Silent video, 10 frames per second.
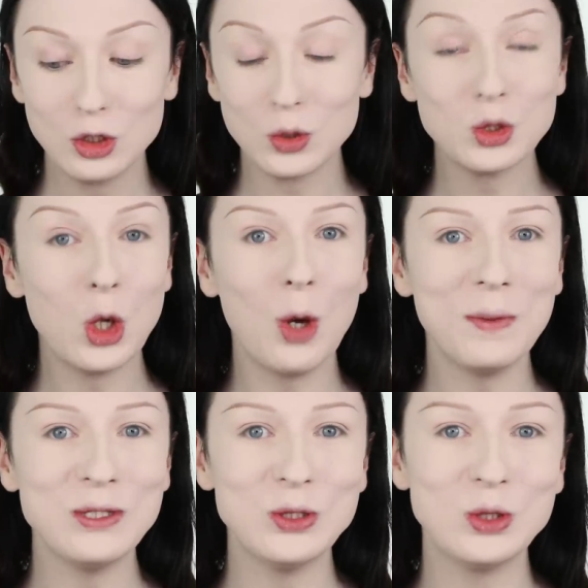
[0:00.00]
So to
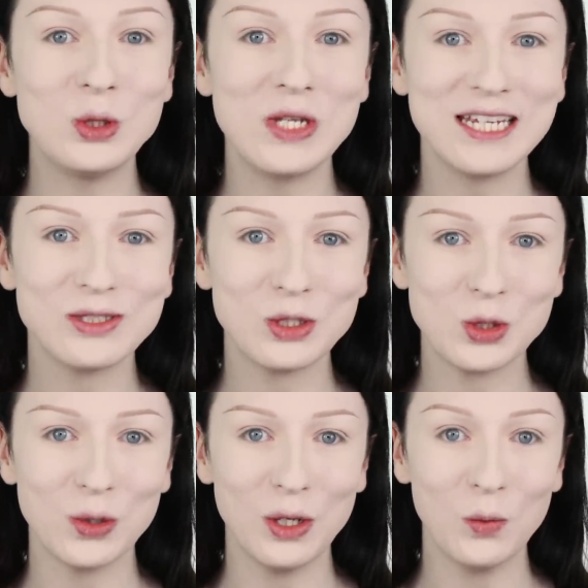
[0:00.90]
hop into today's
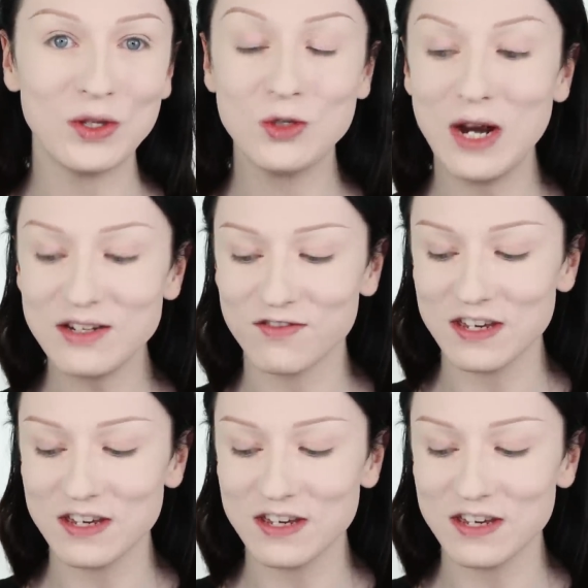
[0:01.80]
tutorial with great